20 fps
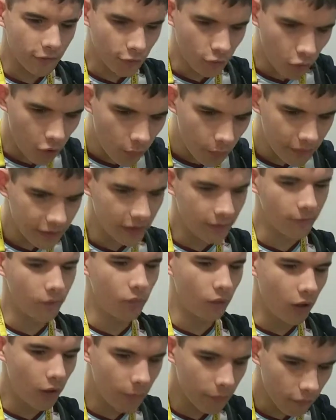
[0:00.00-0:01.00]
to open in the
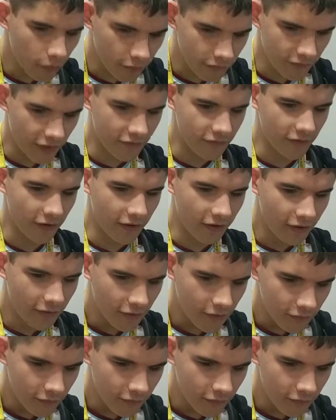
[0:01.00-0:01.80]
word processor.